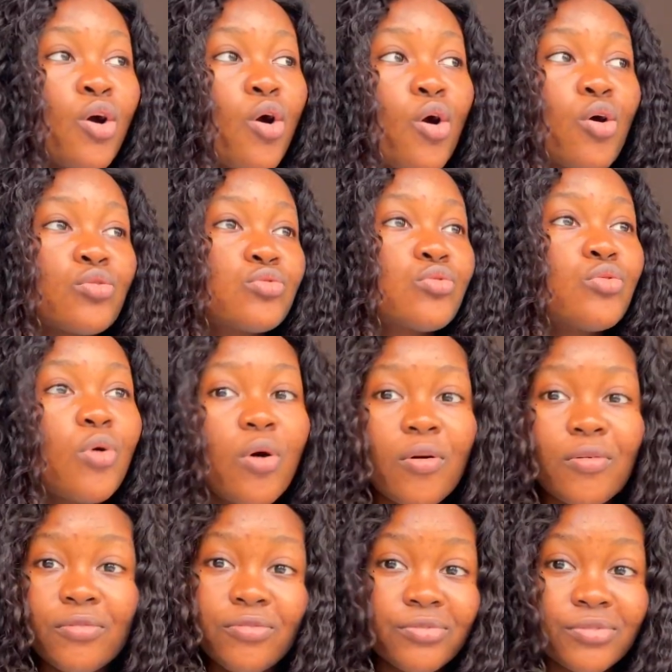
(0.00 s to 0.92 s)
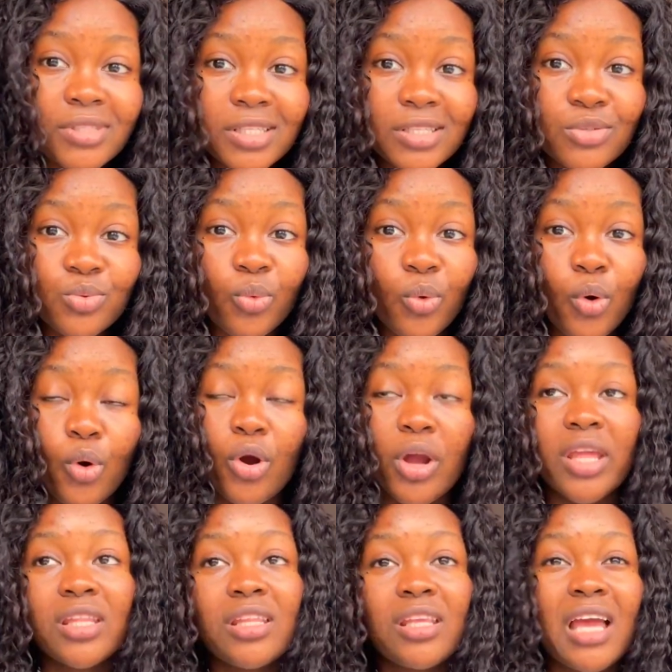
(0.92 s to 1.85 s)
or school of this one or
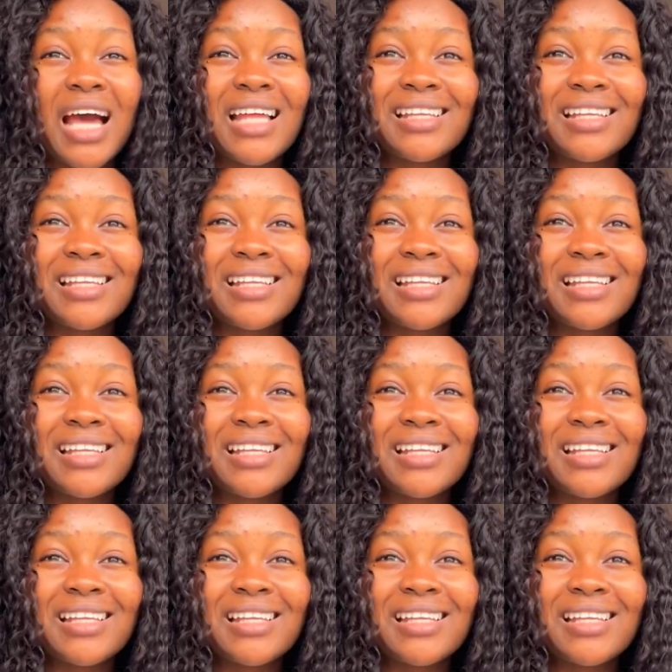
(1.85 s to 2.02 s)
anything, and